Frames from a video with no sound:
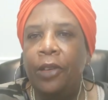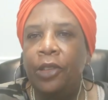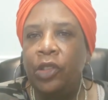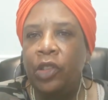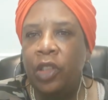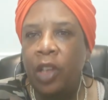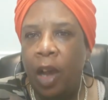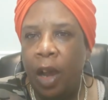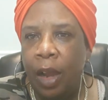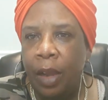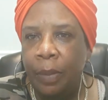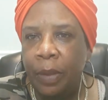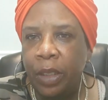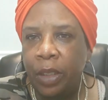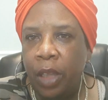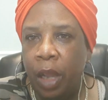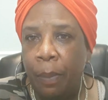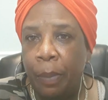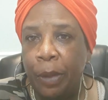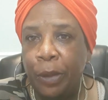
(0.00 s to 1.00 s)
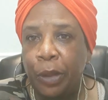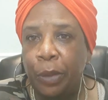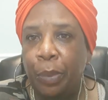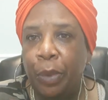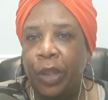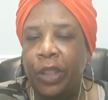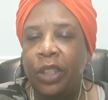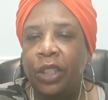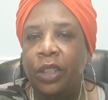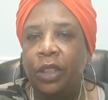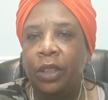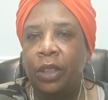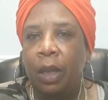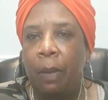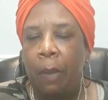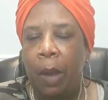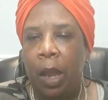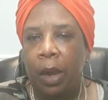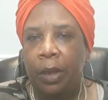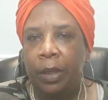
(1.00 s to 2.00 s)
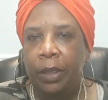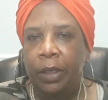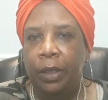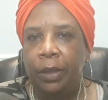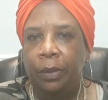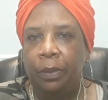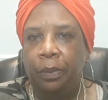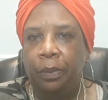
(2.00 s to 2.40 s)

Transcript: Time is our most precious commodity.